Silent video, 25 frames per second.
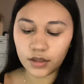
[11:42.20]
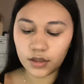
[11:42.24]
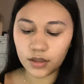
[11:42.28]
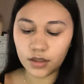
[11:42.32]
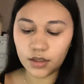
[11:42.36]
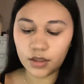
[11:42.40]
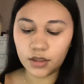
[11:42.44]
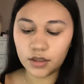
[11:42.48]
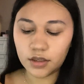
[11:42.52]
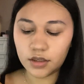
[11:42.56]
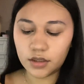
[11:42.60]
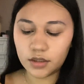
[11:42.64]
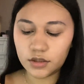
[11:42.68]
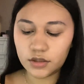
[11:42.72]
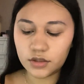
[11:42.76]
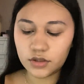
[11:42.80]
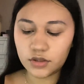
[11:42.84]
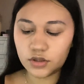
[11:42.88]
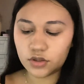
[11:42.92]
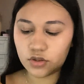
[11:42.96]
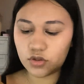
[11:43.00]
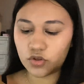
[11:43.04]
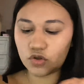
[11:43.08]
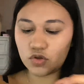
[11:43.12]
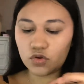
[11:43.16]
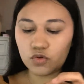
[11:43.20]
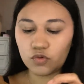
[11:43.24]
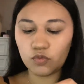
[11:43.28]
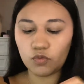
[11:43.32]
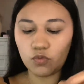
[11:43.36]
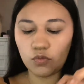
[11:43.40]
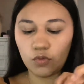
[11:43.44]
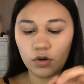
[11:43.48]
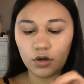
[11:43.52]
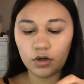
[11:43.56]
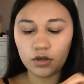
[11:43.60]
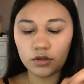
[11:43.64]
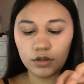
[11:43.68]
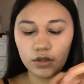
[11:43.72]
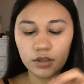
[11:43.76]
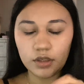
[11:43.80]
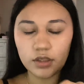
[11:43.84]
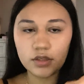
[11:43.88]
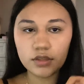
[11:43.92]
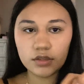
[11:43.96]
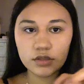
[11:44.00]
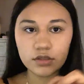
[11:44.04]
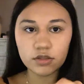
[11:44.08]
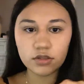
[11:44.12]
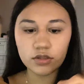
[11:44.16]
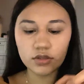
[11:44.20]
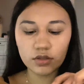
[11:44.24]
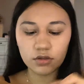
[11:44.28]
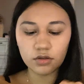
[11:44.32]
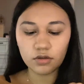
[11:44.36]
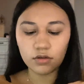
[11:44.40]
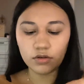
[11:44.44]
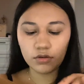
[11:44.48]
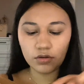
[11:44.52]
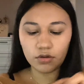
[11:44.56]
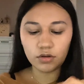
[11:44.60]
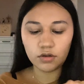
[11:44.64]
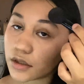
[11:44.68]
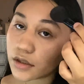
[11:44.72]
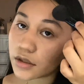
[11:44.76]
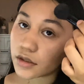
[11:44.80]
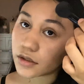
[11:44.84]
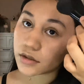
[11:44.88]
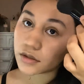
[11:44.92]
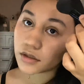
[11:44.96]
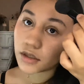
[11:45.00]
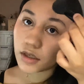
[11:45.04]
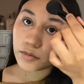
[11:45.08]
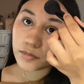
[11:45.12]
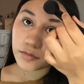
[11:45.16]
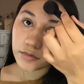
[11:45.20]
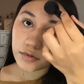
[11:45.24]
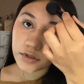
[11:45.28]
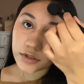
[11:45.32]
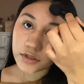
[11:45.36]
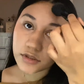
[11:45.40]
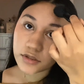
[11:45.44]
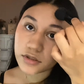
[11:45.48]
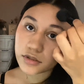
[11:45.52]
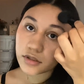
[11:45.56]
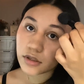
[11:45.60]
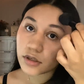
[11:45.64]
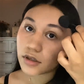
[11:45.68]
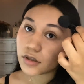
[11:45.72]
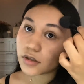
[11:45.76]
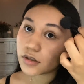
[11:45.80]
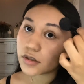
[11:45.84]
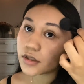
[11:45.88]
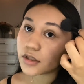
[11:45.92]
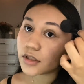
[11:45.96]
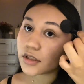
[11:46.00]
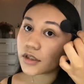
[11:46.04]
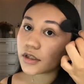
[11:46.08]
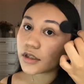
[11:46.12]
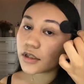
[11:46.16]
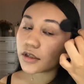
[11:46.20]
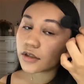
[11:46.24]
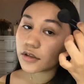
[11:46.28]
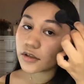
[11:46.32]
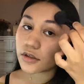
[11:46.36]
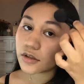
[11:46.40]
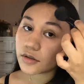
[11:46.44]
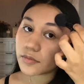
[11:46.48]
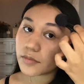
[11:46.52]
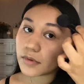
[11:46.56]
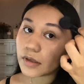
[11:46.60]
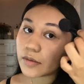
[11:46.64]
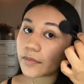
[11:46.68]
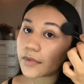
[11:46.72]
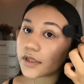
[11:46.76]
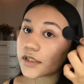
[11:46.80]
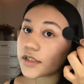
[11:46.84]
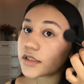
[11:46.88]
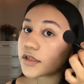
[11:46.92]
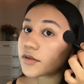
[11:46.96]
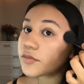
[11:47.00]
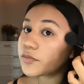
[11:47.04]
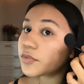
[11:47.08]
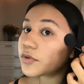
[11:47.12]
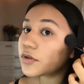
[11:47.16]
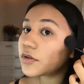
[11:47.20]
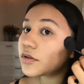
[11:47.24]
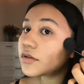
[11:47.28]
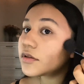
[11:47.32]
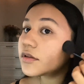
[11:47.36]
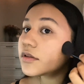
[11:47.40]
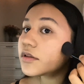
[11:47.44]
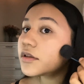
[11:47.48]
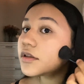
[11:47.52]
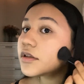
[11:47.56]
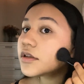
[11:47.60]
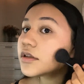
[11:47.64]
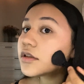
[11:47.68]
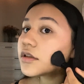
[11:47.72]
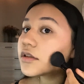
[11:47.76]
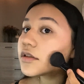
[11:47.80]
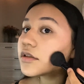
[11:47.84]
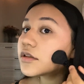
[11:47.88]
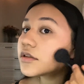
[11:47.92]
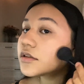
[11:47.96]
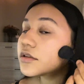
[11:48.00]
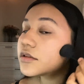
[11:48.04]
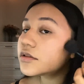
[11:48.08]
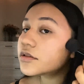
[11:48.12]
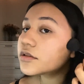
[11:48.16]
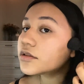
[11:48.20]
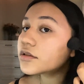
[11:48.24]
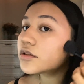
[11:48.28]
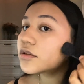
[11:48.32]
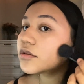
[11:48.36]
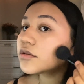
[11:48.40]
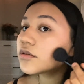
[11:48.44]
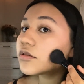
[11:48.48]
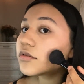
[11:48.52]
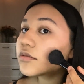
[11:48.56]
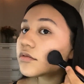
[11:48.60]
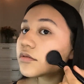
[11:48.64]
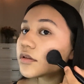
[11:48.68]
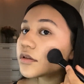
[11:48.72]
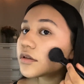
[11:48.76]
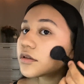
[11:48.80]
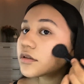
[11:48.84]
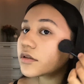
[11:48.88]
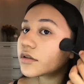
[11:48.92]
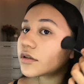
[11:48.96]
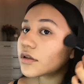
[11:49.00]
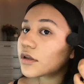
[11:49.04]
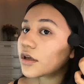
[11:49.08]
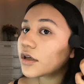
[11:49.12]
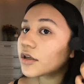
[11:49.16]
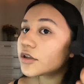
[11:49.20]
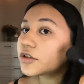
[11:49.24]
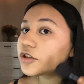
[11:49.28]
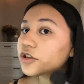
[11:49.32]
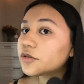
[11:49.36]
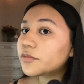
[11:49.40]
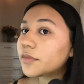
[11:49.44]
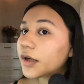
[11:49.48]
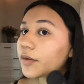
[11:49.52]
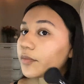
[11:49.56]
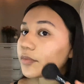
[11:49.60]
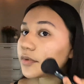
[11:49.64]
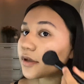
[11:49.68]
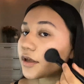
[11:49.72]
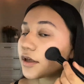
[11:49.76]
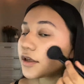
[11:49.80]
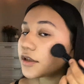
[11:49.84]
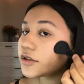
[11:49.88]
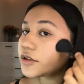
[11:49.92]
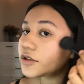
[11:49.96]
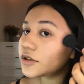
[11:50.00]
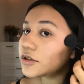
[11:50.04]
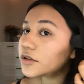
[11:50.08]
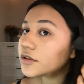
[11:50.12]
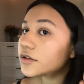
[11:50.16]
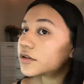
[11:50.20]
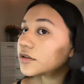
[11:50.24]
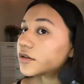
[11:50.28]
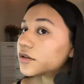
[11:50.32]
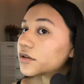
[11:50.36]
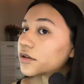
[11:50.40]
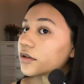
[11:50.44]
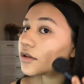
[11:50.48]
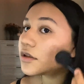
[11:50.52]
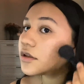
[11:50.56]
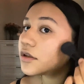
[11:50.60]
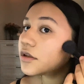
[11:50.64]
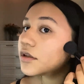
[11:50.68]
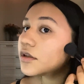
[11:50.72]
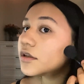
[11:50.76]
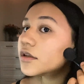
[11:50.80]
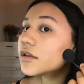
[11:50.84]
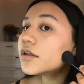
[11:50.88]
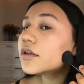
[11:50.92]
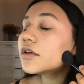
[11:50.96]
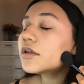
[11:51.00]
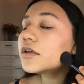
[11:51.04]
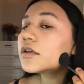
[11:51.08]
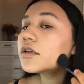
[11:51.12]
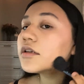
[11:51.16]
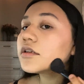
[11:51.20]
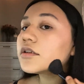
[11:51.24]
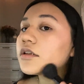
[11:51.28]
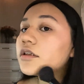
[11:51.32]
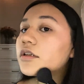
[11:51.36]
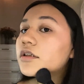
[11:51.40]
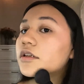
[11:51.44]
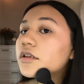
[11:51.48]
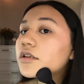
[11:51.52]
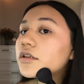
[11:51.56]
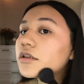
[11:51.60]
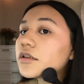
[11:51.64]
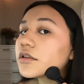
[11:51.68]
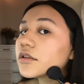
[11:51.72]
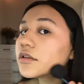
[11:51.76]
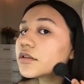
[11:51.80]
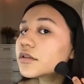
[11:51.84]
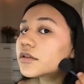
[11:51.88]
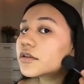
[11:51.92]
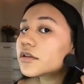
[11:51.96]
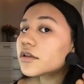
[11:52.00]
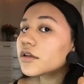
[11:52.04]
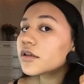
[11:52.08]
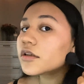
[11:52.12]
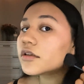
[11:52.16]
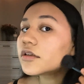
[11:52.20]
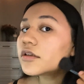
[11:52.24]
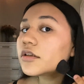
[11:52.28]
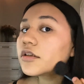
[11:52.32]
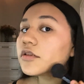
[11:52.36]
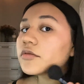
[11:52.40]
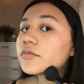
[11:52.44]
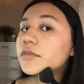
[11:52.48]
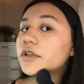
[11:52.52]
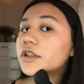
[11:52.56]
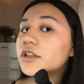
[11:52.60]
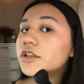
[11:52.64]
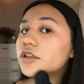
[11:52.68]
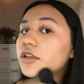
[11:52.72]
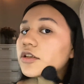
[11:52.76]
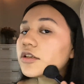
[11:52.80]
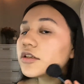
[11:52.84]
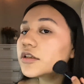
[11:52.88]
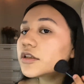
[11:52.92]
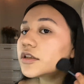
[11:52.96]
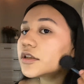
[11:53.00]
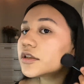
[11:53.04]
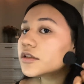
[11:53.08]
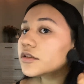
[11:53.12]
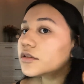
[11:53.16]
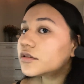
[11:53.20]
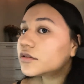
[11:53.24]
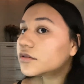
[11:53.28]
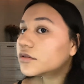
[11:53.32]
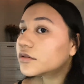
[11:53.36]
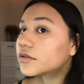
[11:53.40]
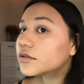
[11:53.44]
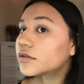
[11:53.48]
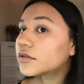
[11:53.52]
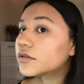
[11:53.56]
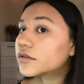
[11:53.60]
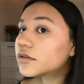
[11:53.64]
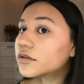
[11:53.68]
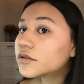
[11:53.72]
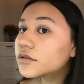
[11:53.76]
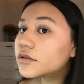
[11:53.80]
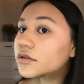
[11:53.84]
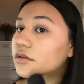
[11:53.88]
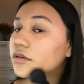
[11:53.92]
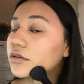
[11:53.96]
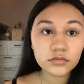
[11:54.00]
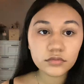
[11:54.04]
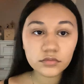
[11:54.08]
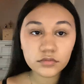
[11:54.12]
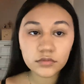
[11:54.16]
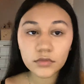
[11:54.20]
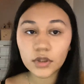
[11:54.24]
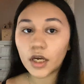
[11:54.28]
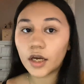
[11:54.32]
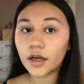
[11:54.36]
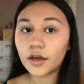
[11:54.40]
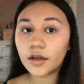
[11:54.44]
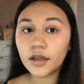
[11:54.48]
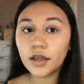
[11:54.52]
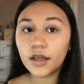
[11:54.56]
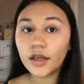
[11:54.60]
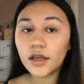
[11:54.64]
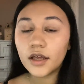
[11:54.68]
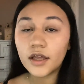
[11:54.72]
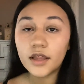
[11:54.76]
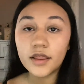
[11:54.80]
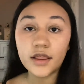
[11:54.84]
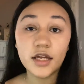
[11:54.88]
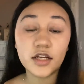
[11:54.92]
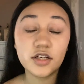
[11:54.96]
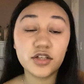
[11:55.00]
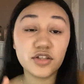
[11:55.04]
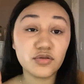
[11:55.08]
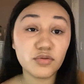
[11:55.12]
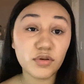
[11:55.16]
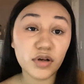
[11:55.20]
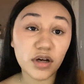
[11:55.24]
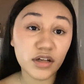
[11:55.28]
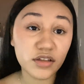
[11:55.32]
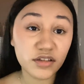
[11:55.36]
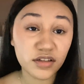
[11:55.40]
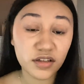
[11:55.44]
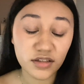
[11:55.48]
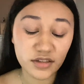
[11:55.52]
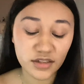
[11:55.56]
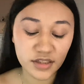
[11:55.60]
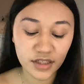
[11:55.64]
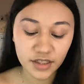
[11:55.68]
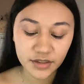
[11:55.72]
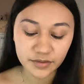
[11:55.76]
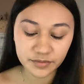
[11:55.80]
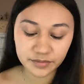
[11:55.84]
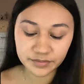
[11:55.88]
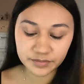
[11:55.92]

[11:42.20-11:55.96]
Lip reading: and swirl it. And I'm gonna start here at my temple and go under my blush and then along my jawline. Okay, and then do it on the other side.